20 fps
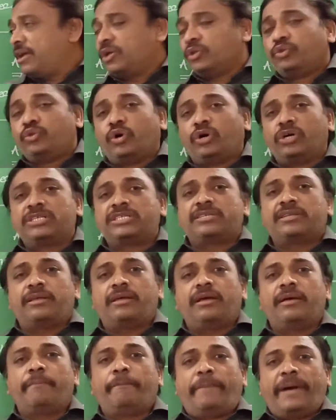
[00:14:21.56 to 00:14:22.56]

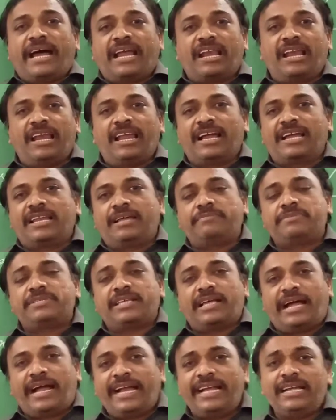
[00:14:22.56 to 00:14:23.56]
those parallelograms
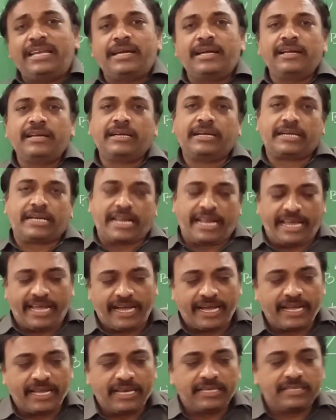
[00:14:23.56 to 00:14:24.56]
and
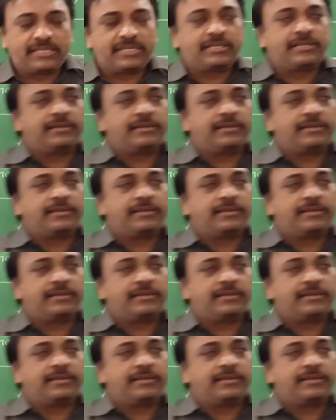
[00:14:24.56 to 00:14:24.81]
triangles.